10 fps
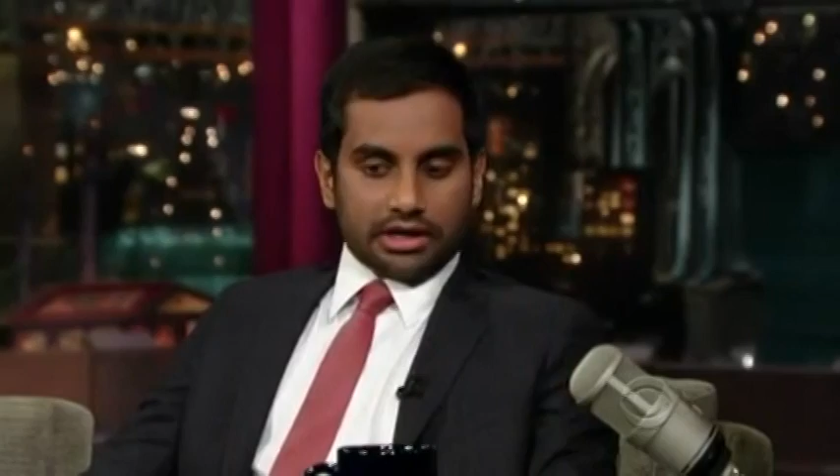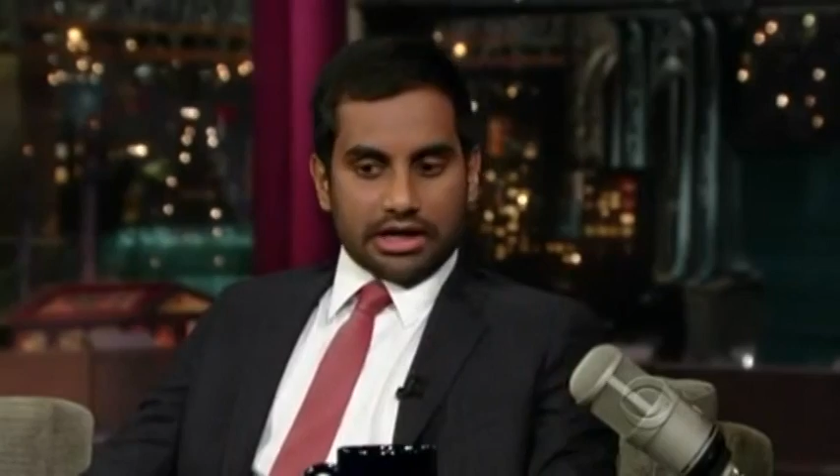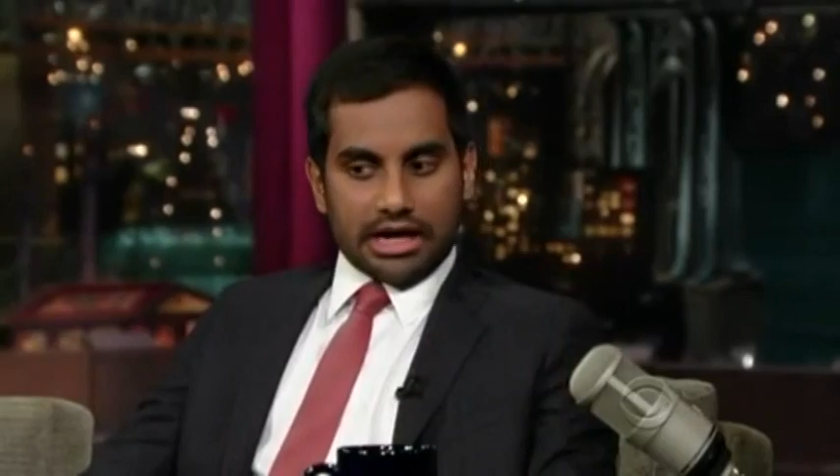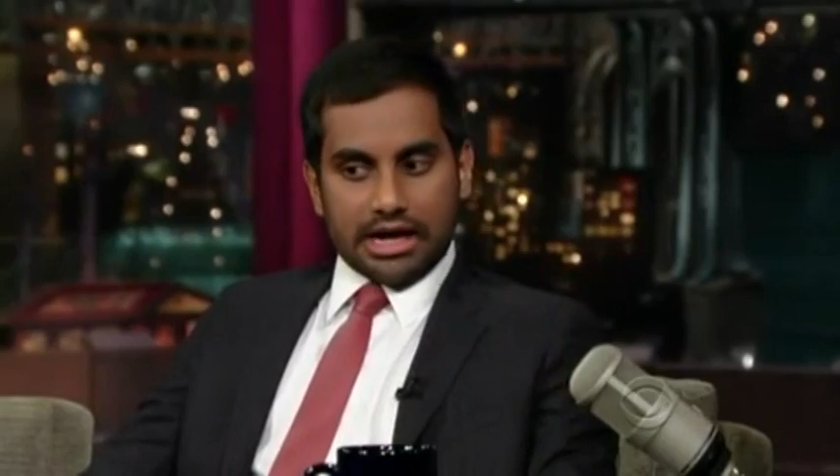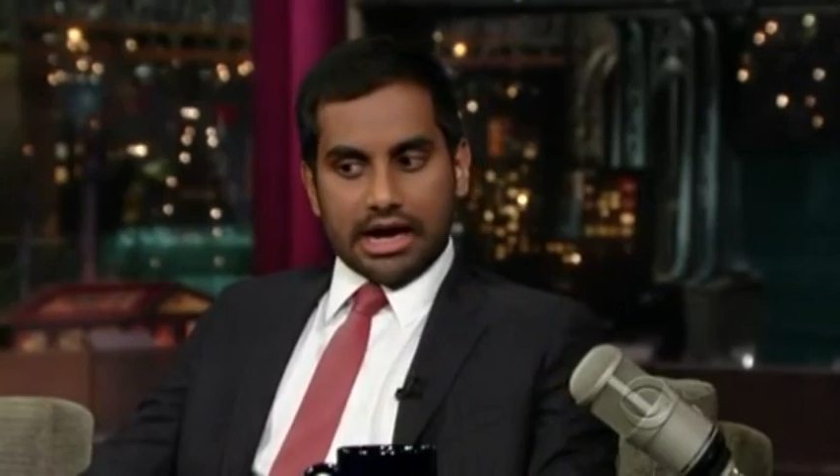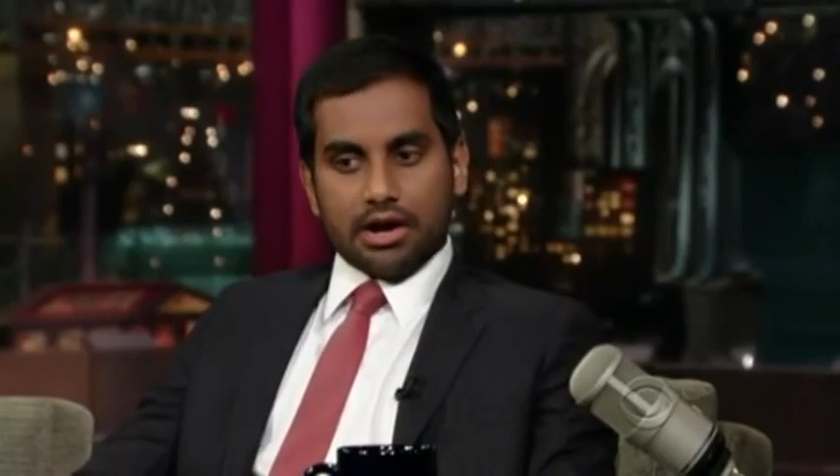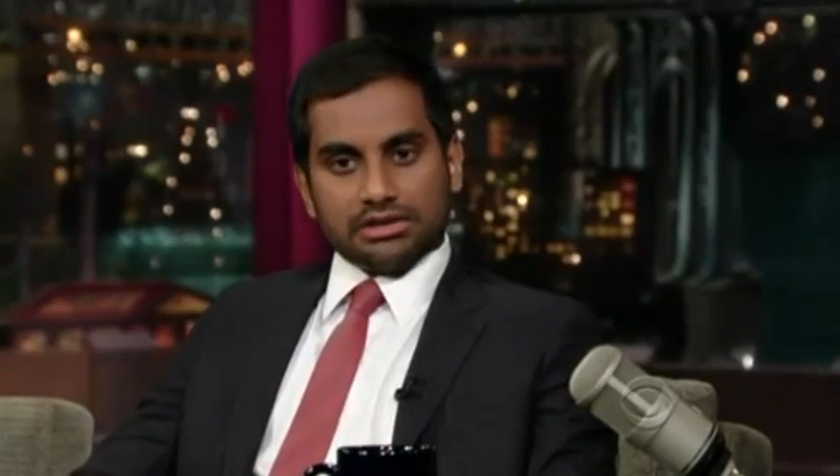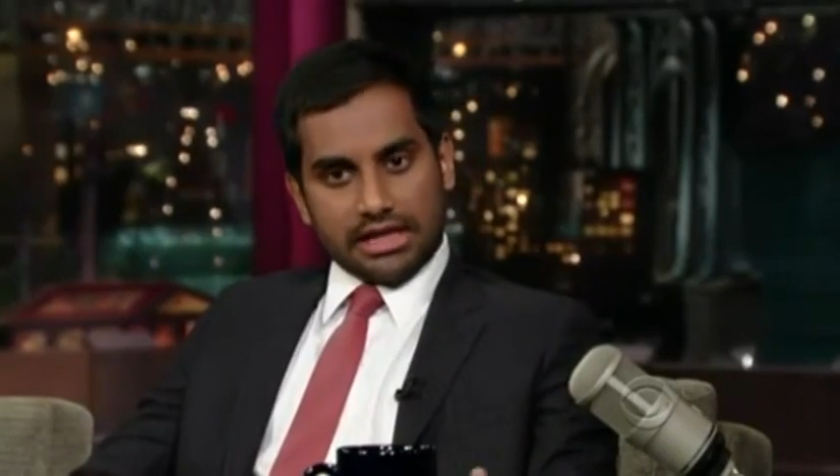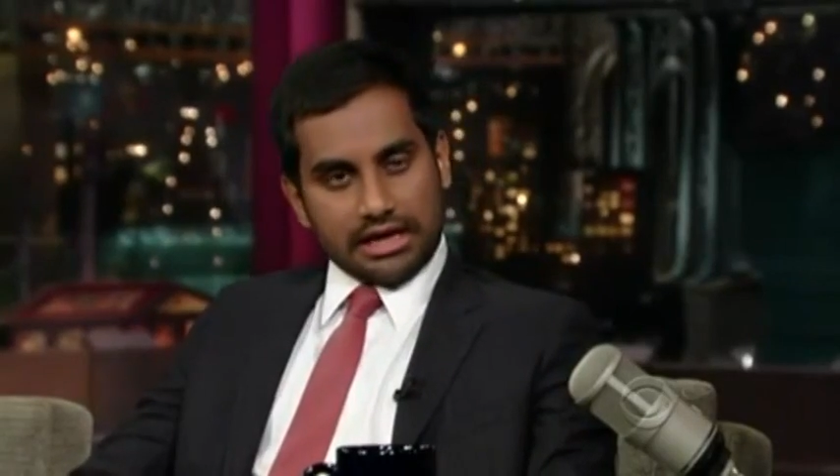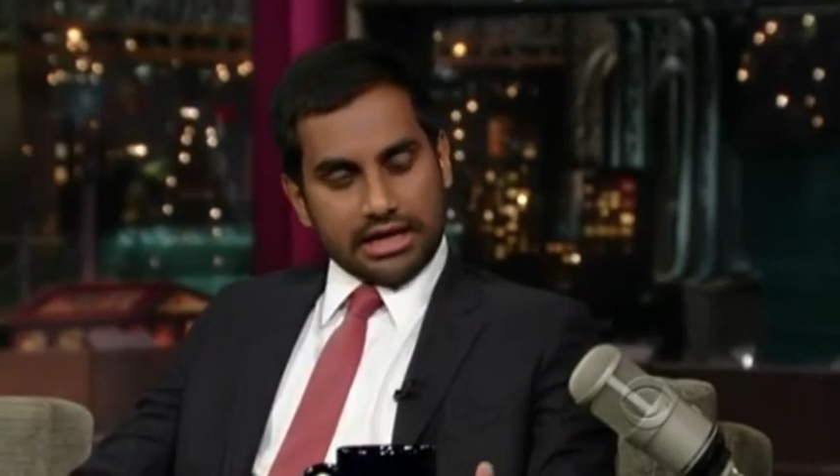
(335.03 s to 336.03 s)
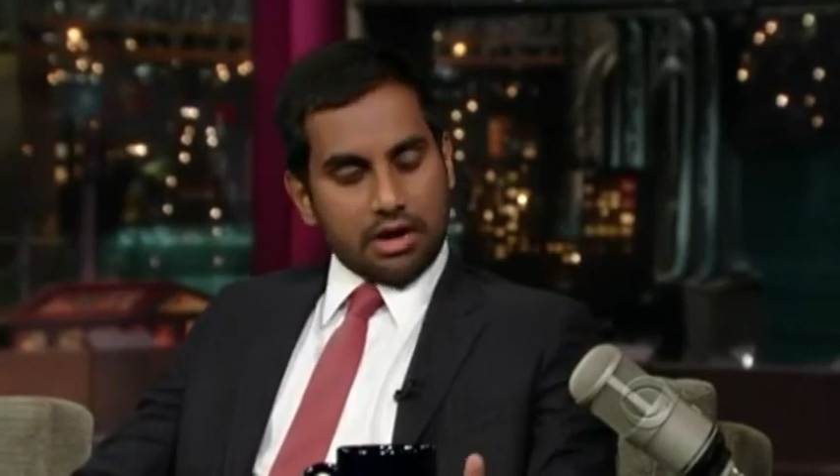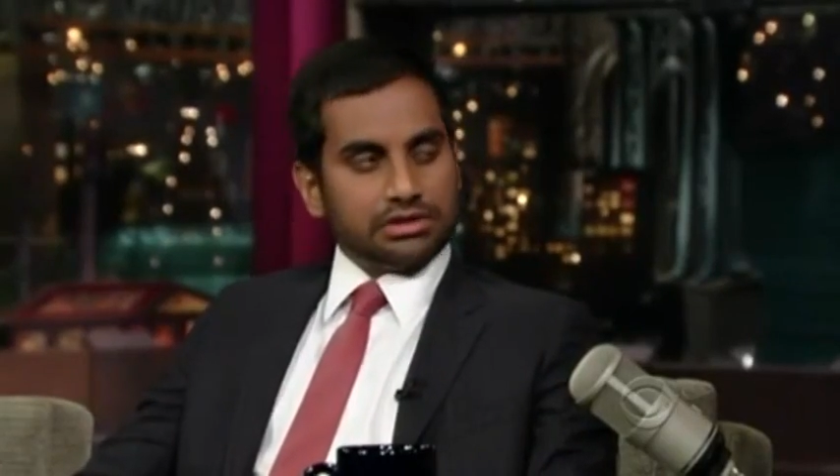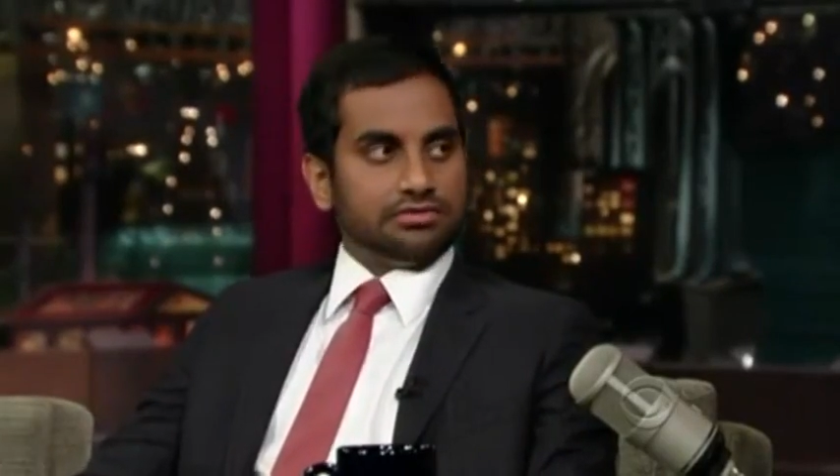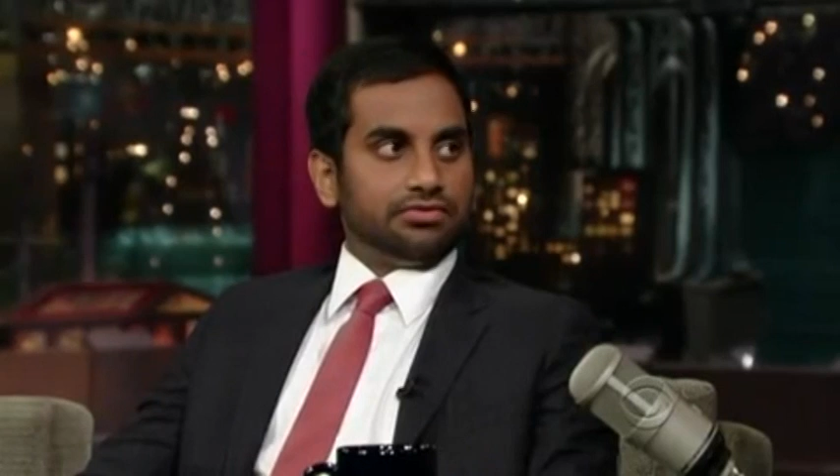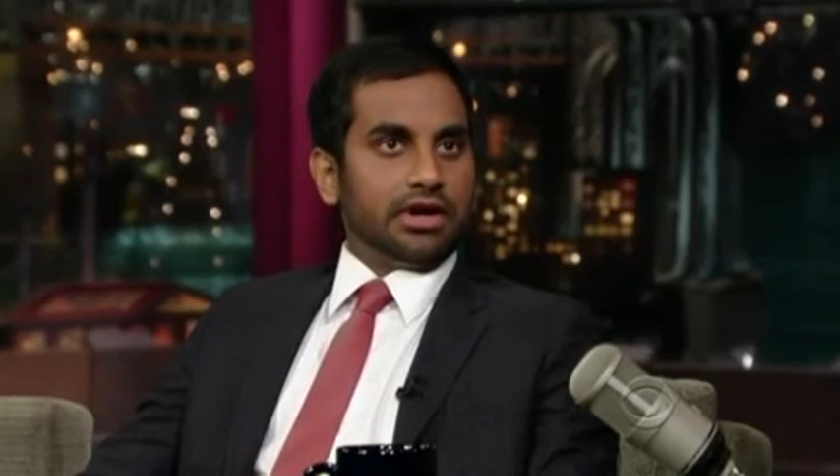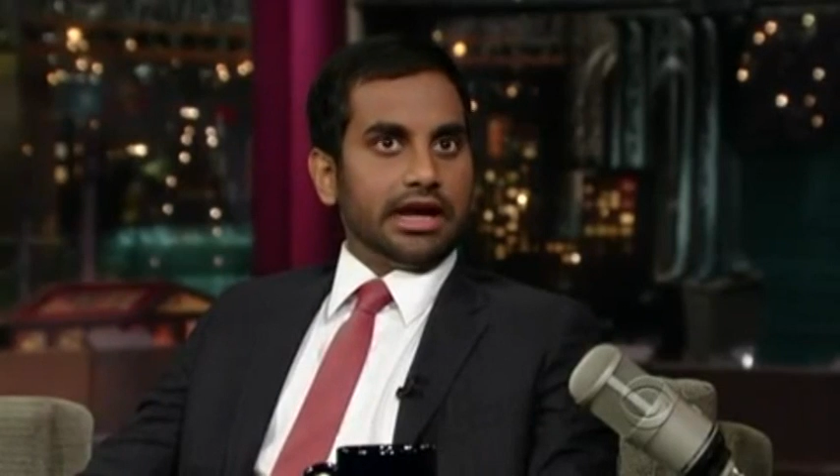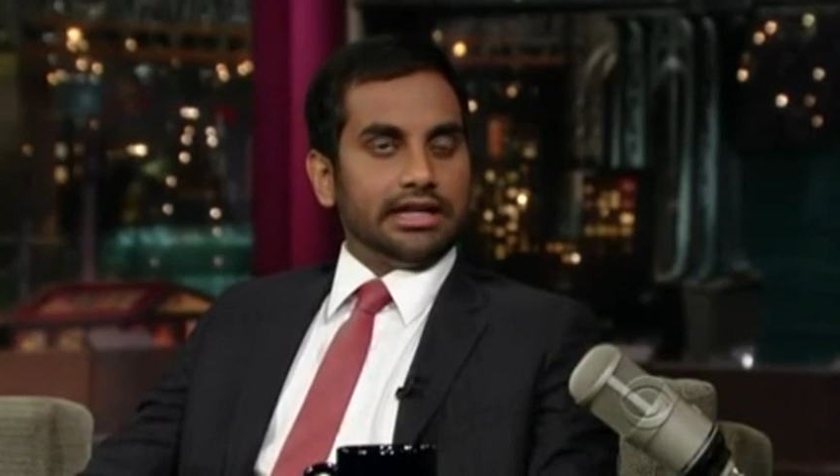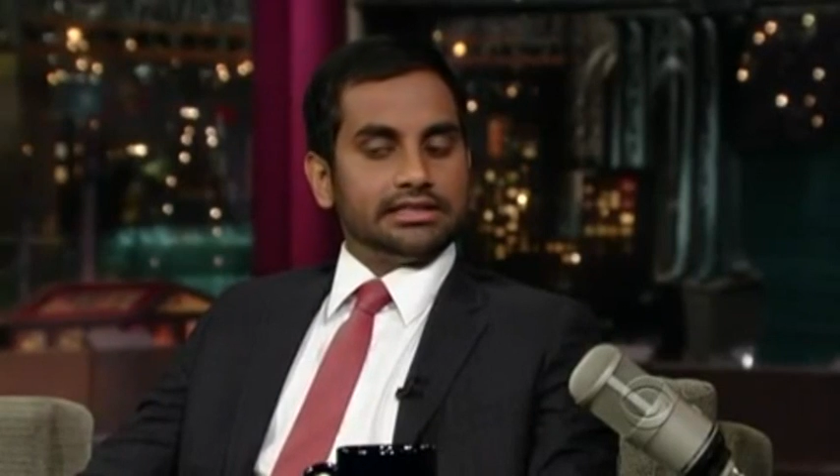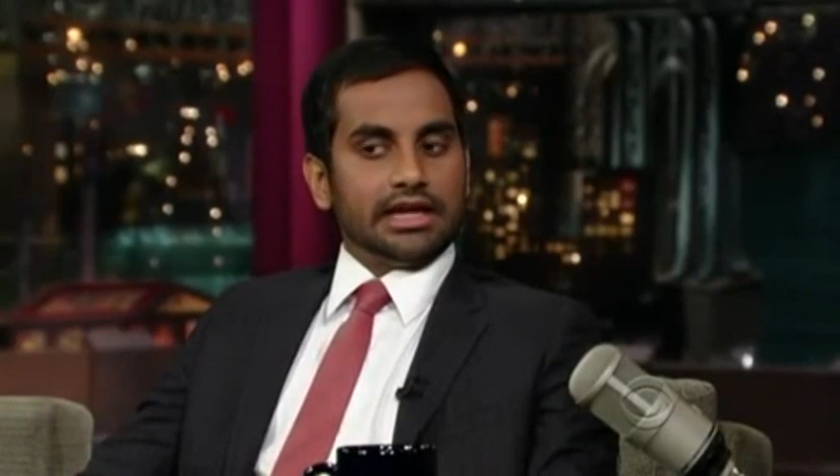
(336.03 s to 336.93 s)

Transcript: I was hanging out with some friends,